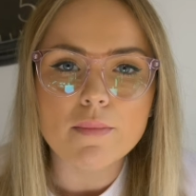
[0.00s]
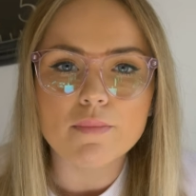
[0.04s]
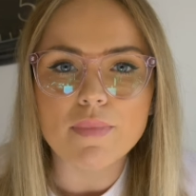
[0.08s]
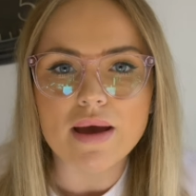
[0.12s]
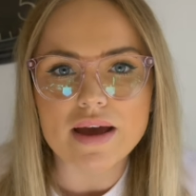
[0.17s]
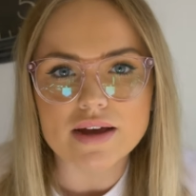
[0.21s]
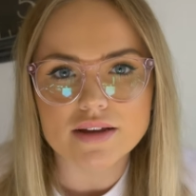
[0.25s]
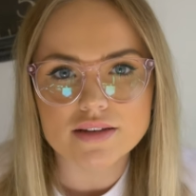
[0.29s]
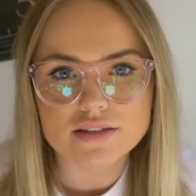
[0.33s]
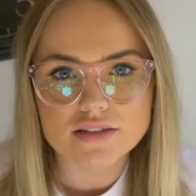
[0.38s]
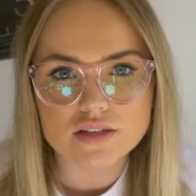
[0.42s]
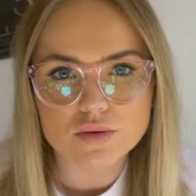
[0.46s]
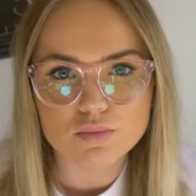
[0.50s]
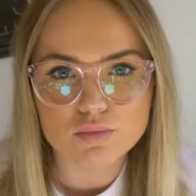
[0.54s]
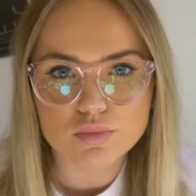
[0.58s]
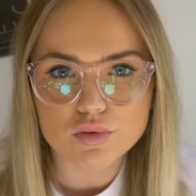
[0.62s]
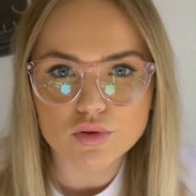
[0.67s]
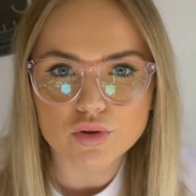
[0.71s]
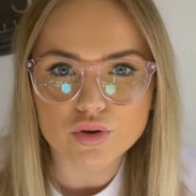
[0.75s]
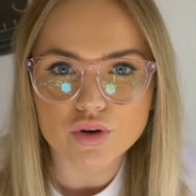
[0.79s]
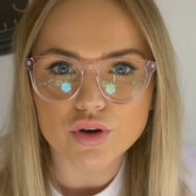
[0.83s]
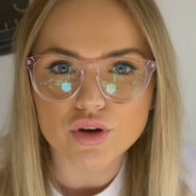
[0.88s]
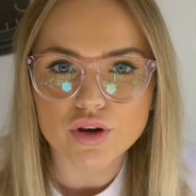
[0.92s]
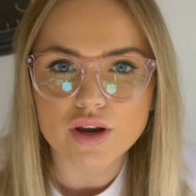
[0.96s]
Baxter
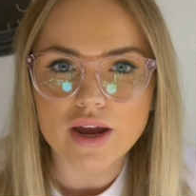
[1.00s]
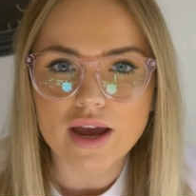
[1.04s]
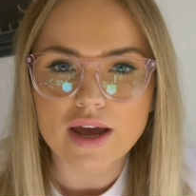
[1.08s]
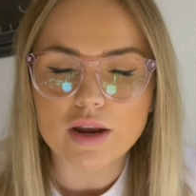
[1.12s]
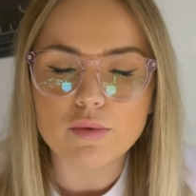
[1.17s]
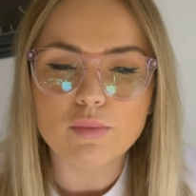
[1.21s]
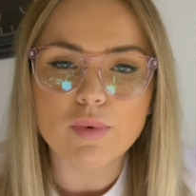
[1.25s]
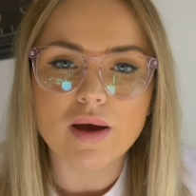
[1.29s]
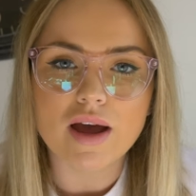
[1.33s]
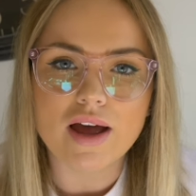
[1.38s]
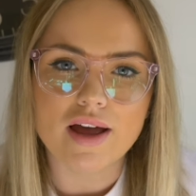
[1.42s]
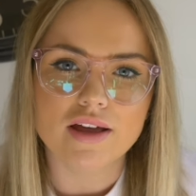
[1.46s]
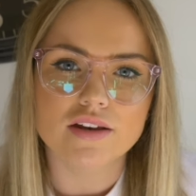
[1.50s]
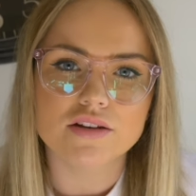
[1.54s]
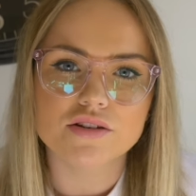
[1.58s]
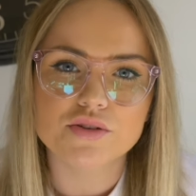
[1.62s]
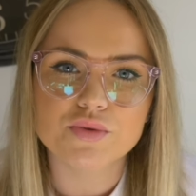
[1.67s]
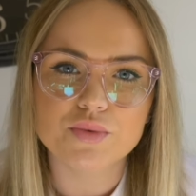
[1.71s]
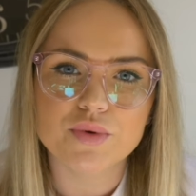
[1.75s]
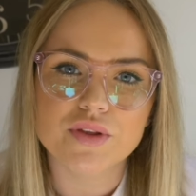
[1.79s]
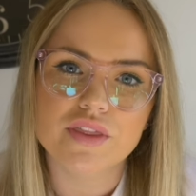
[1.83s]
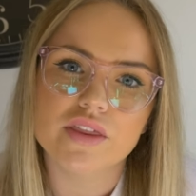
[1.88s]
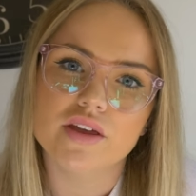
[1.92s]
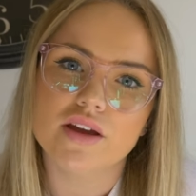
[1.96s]
Blue had
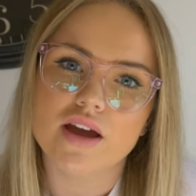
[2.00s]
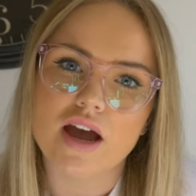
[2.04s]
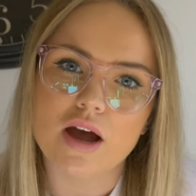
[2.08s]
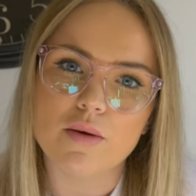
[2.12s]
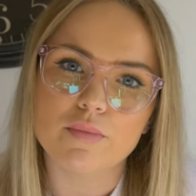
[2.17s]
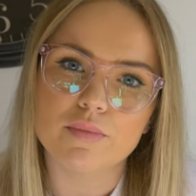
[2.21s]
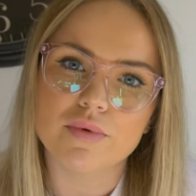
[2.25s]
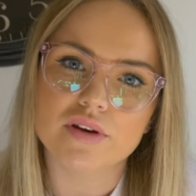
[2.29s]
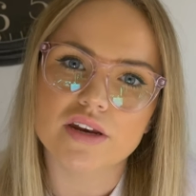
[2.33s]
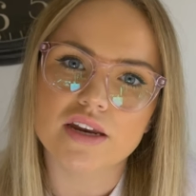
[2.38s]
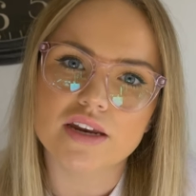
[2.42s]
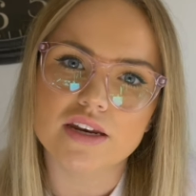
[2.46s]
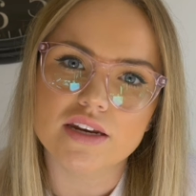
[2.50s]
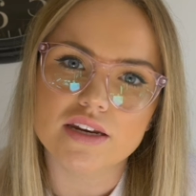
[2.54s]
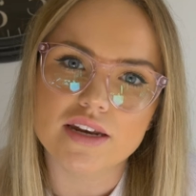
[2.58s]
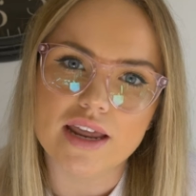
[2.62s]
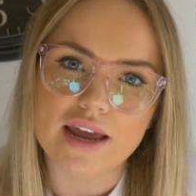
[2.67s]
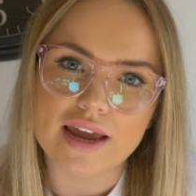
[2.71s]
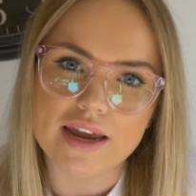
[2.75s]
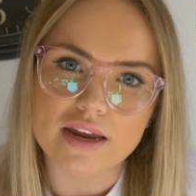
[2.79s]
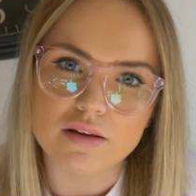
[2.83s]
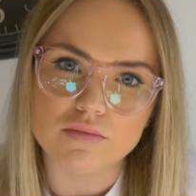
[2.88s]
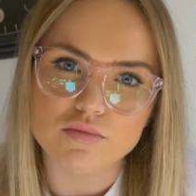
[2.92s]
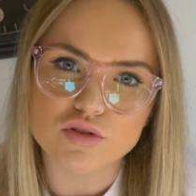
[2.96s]
partnered with a company
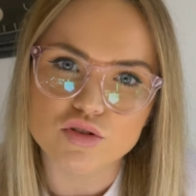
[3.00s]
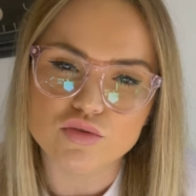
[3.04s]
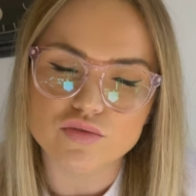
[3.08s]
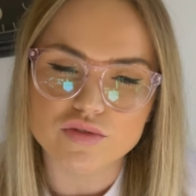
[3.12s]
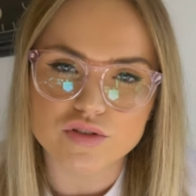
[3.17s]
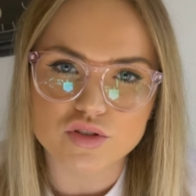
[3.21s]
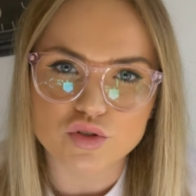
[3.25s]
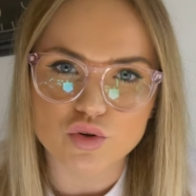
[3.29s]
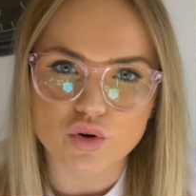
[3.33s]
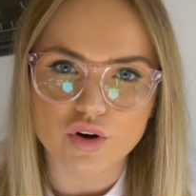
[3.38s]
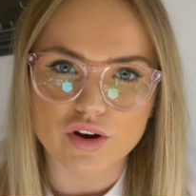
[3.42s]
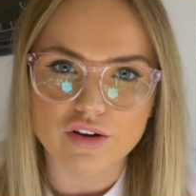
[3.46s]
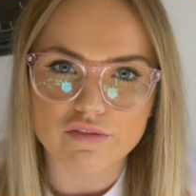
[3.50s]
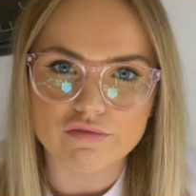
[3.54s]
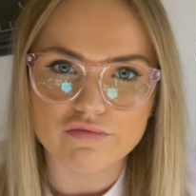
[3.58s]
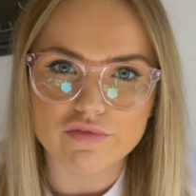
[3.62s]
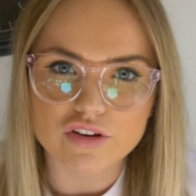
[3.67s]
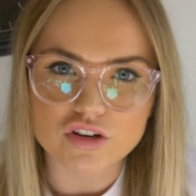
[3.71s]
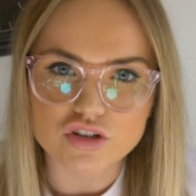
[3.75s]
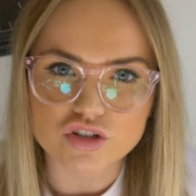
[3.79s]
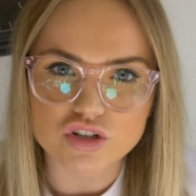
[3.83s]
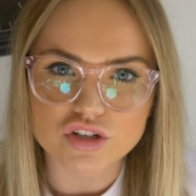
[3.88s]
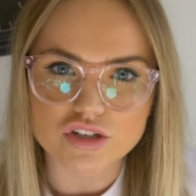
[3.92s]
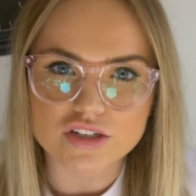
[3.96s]
named Restoring
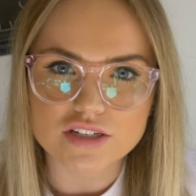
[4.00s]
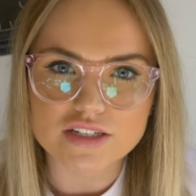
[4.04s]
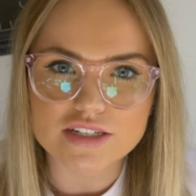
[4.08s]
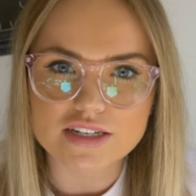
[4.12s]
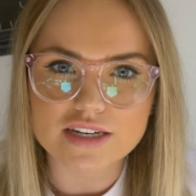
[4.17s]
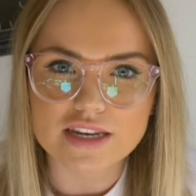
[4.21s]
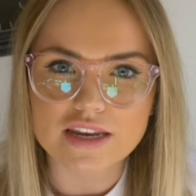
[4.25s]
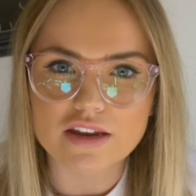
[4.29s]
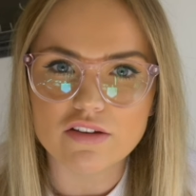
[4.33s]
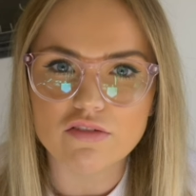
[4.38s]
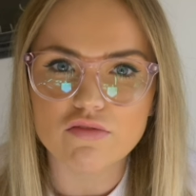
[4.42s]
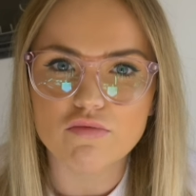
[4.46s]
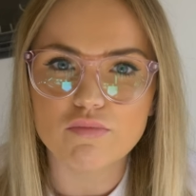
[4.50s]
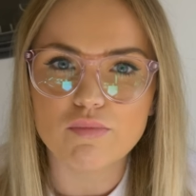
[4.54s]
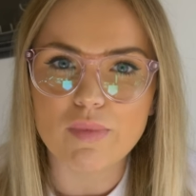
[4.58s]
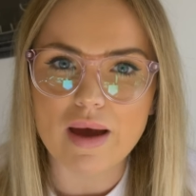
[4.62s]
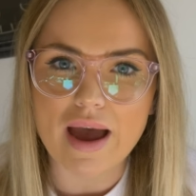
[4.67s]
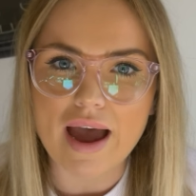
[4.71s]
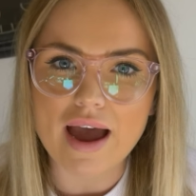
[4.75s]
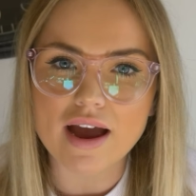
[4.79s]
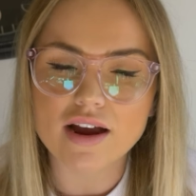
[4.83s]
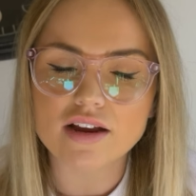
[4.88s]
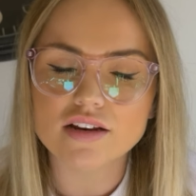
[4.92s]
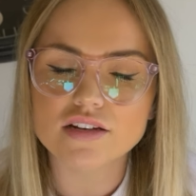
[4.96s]
Vision to give
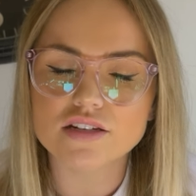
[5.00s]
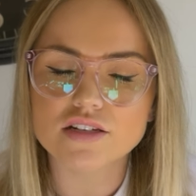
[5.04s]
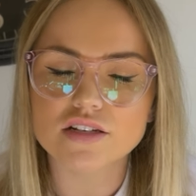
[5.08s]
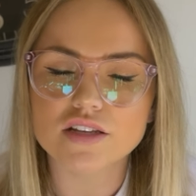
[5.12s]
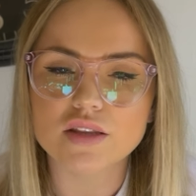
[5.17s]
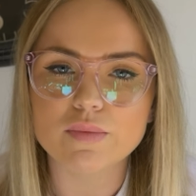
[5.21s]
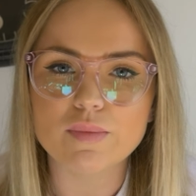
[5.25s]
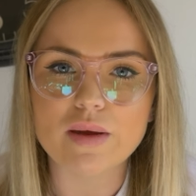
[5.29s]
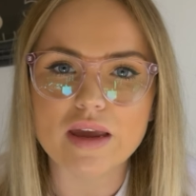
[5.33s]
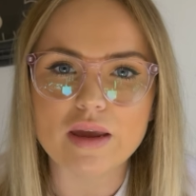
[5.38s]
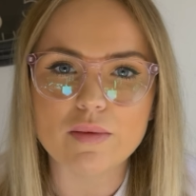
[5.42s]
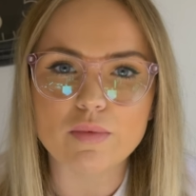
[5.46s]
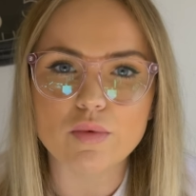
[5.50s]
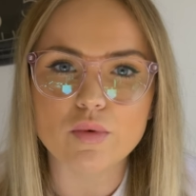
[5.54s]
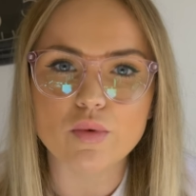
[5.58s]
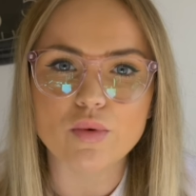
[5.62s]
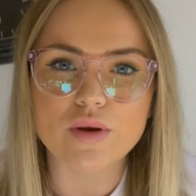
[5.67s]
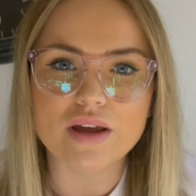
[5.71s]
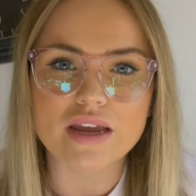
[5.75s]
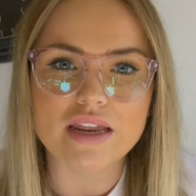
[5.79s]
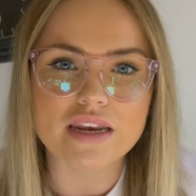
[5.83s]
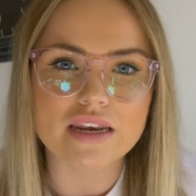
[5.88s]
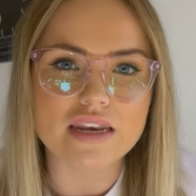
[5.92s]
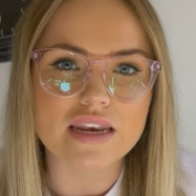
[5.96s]
back to the
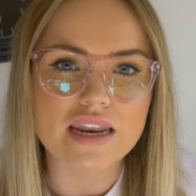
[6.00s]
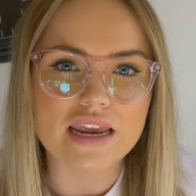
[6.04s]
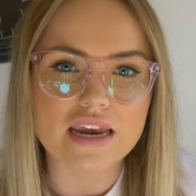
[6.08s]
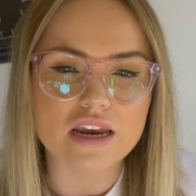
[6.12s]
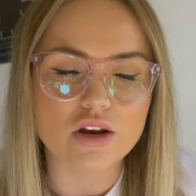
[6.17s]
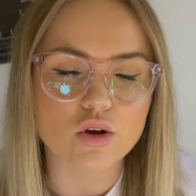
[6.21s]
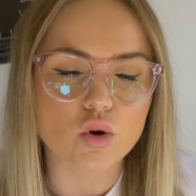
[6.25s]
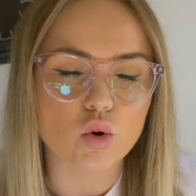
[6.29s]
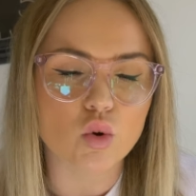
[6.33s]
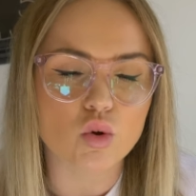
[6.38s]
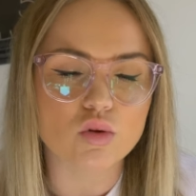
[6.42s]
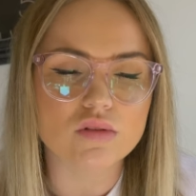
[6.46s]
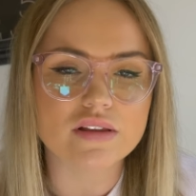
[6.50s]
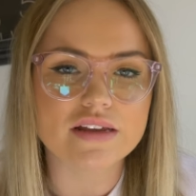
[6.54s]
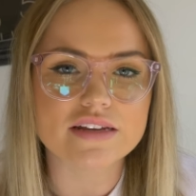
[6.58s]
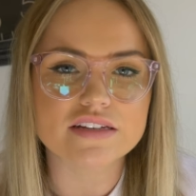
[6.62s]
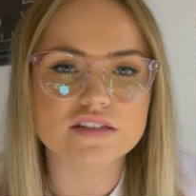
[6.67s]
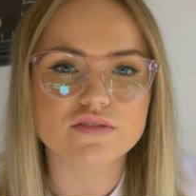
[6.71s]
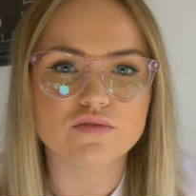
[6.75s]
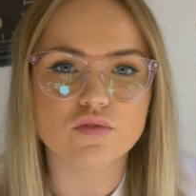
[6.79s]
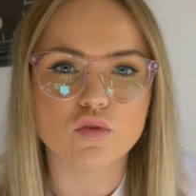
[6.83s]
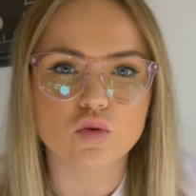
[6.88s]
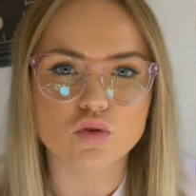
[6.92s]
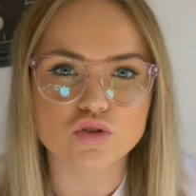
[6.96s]
people in need or
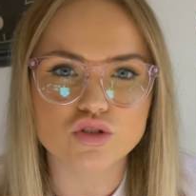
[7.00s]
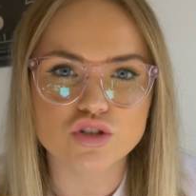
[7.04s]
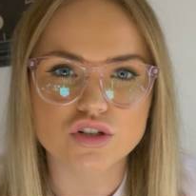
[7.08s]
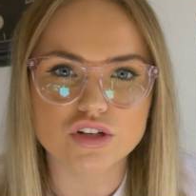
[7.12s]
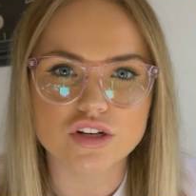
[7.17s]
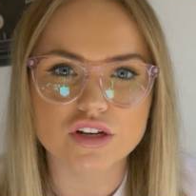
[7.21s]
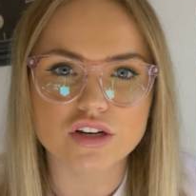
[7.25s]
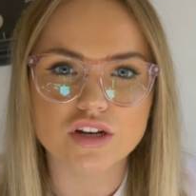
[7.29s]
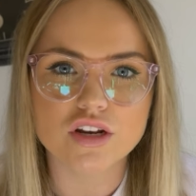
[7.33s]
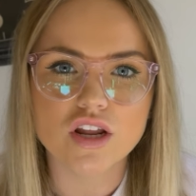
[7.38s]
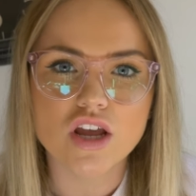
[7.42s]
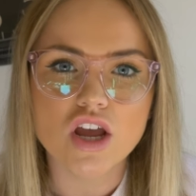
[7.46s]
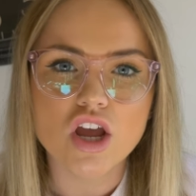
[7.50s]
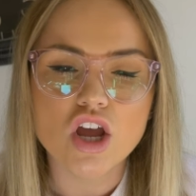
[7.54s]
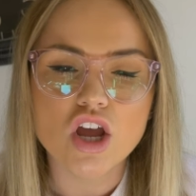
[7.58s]
less fortunate.